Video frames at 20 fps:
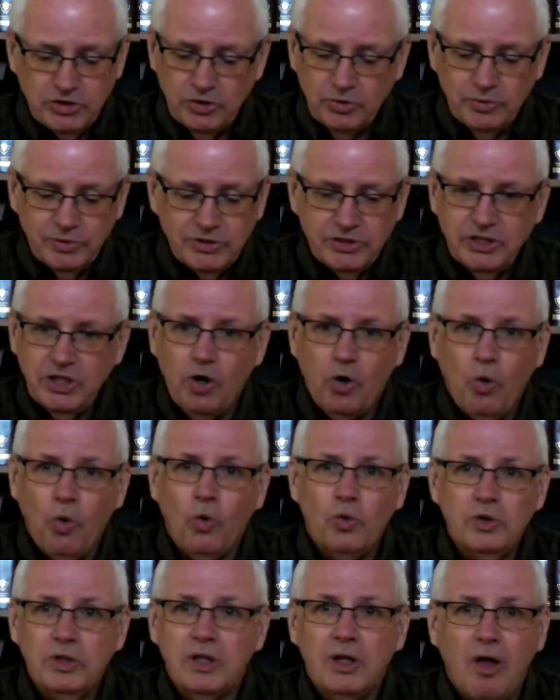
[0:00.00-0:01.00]
there was the
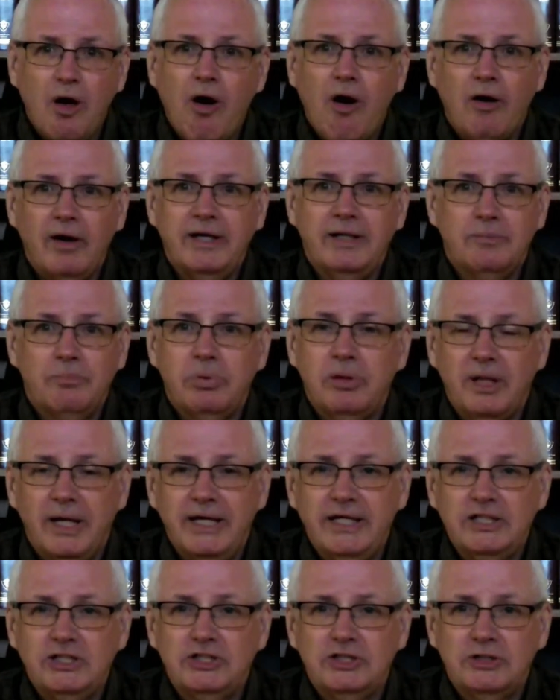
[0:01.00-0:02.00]
old law in
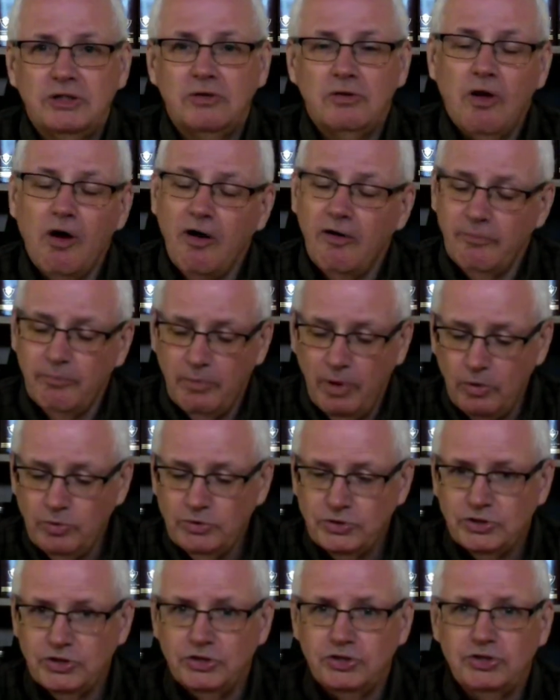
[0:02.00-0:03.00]
place, the law of
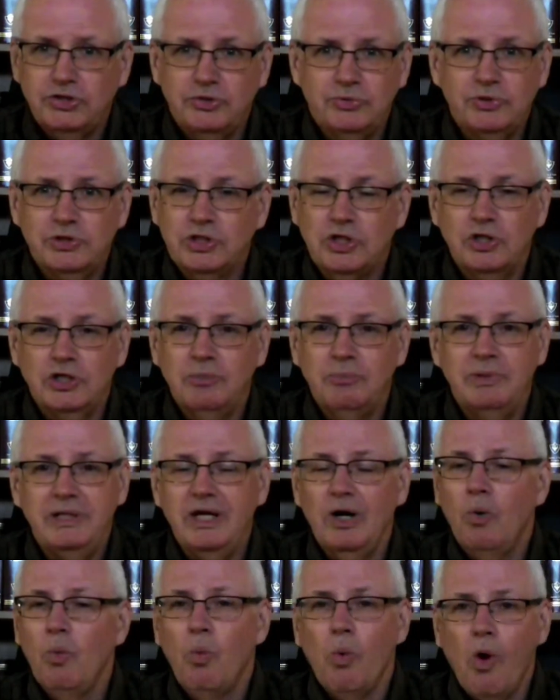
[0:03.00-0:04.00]
Moses, there was going to be
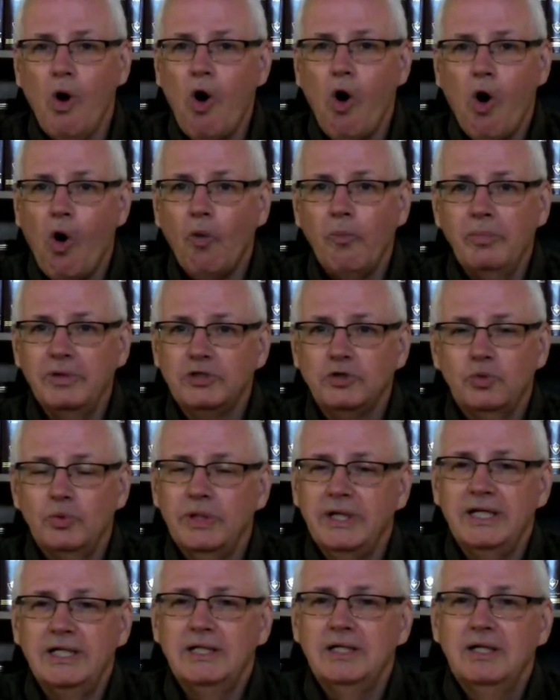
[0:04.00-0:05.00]
a wall
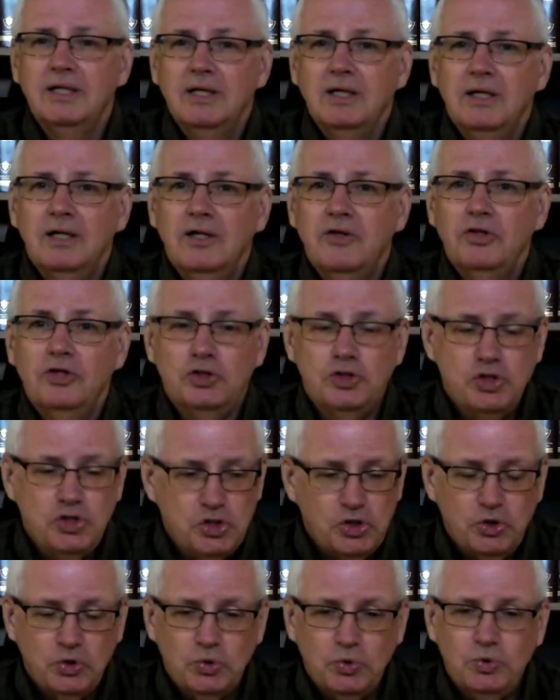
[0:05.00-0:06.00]
between the
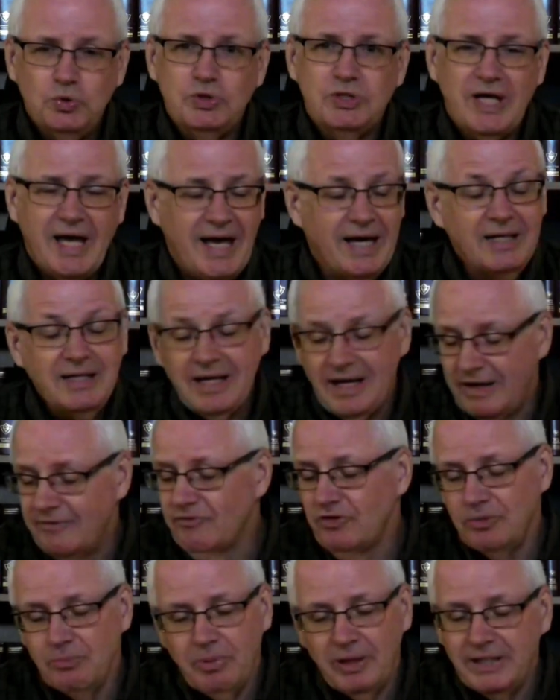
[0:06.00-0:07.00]
Jews and
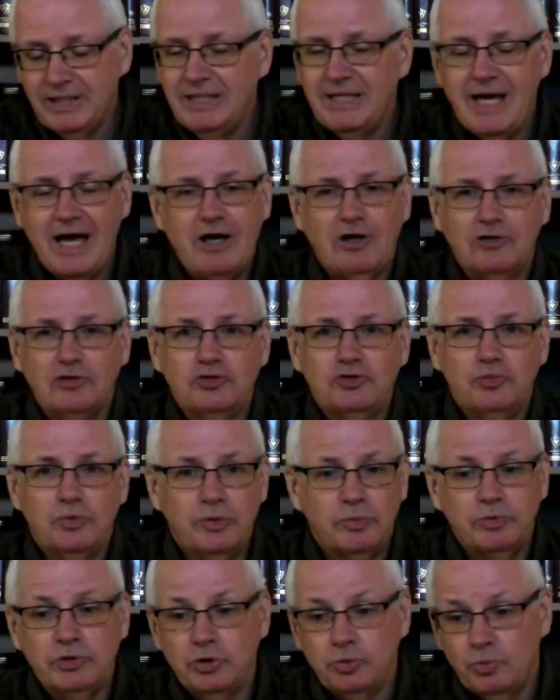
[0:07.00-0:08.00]
everybody else,
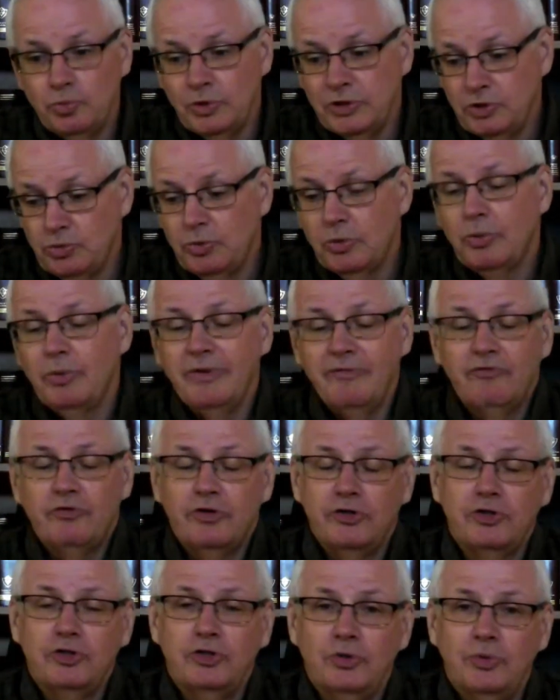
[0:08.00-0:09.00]
which, which were
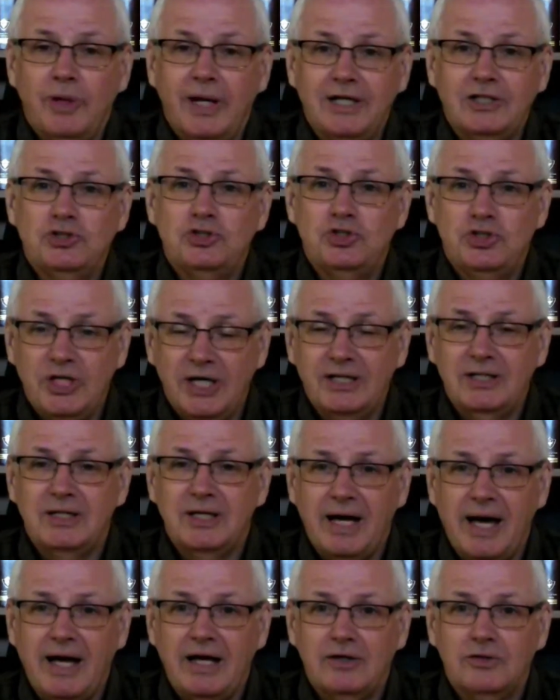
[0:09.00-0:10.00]
referred to as
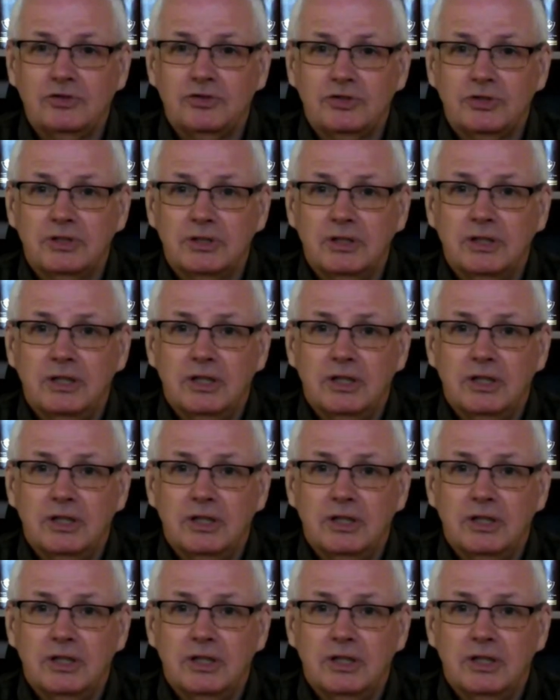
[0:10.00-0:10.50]
Gentiles.